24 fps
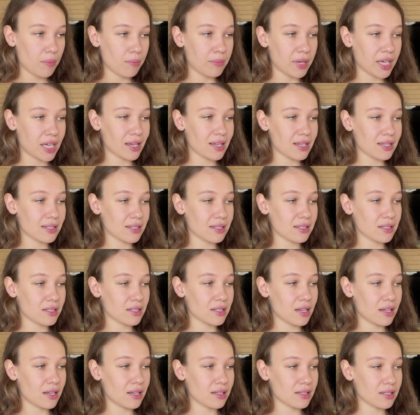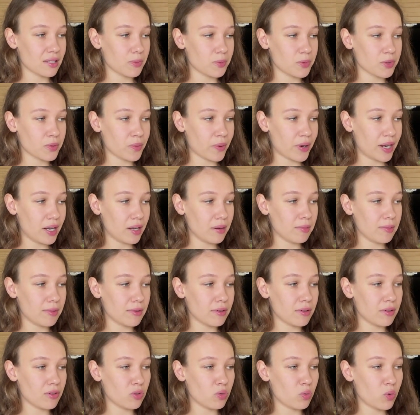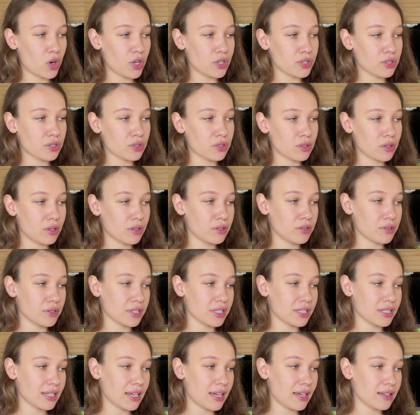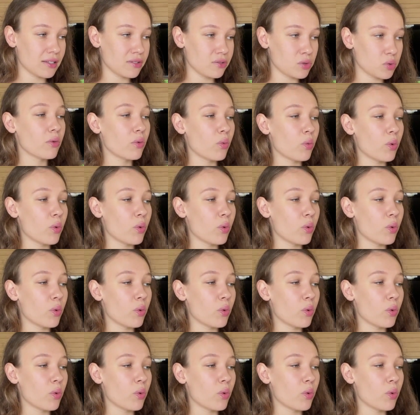Because a subscriber wants to understand,